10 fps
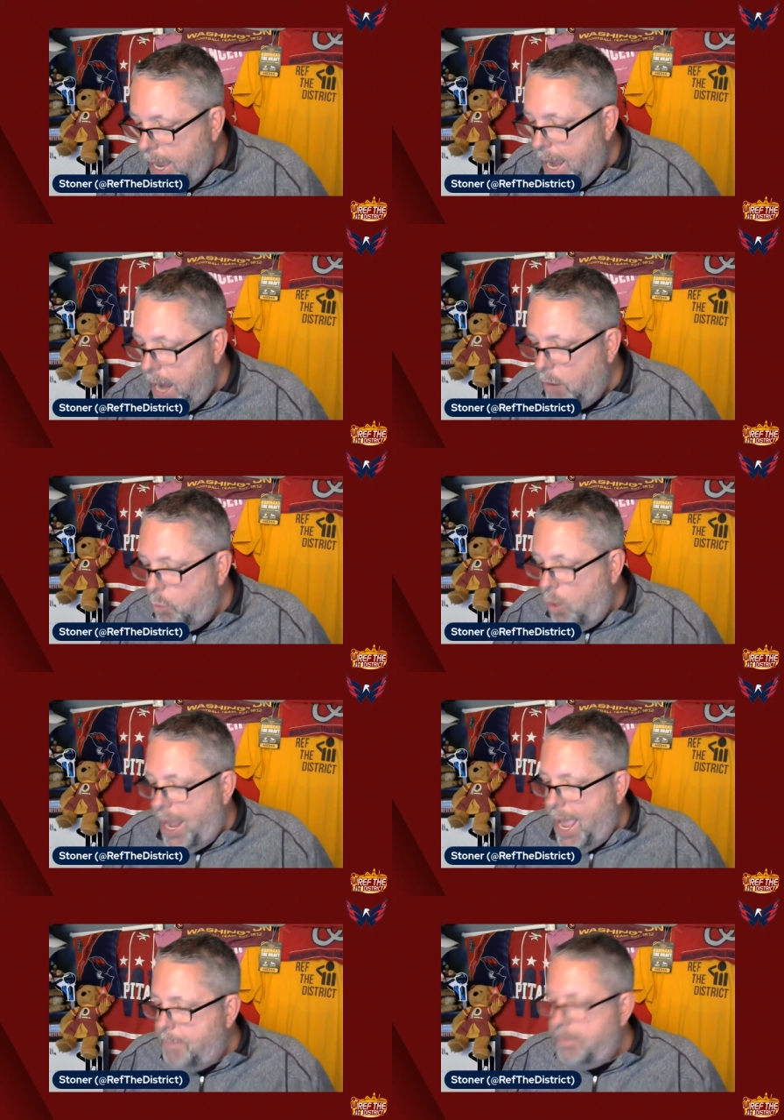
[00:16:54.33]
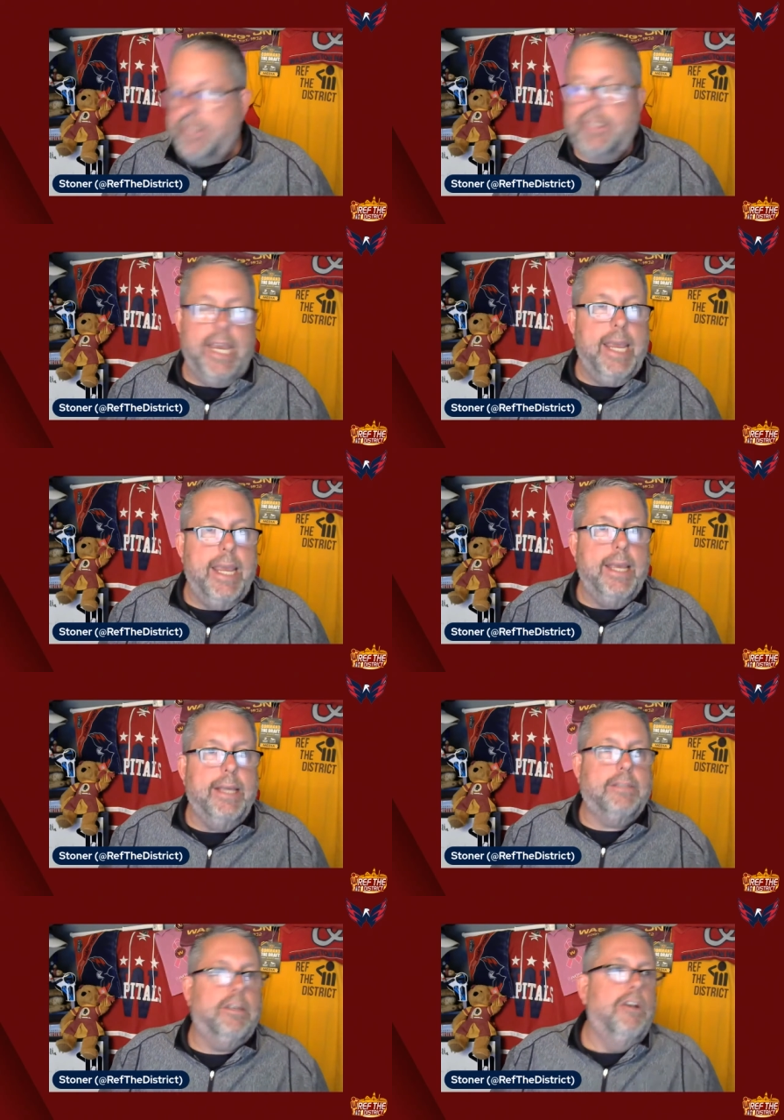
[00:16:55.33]
And what happens
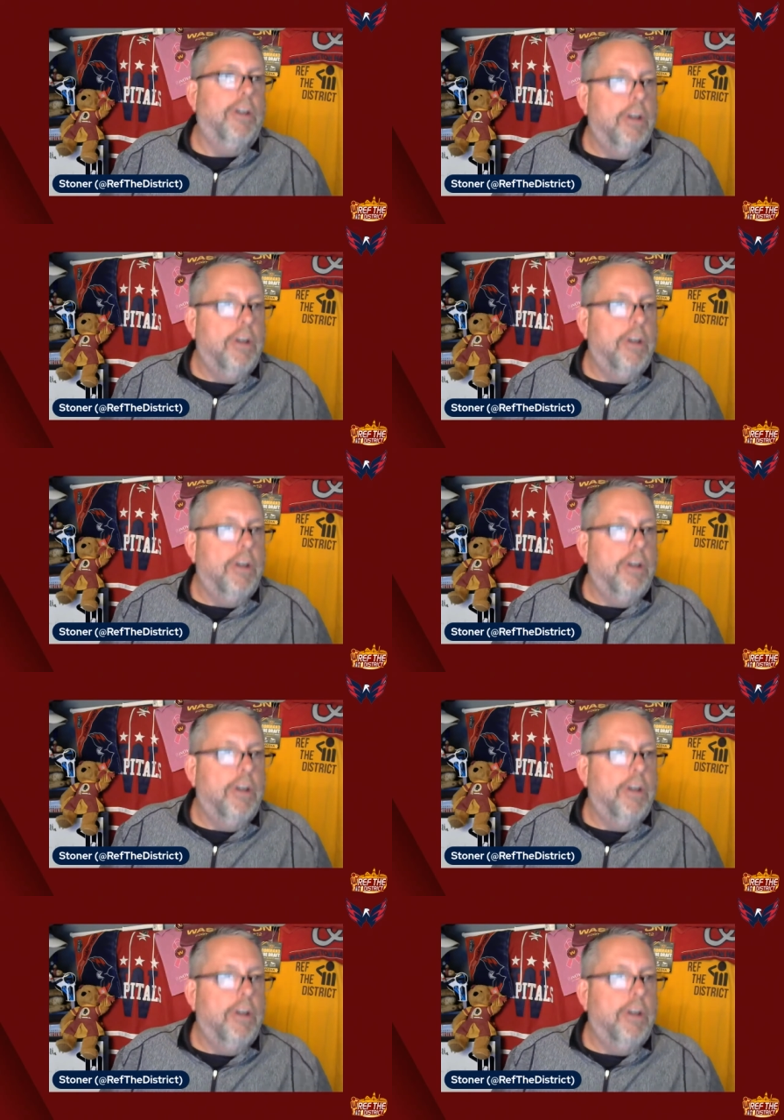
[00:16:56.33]
is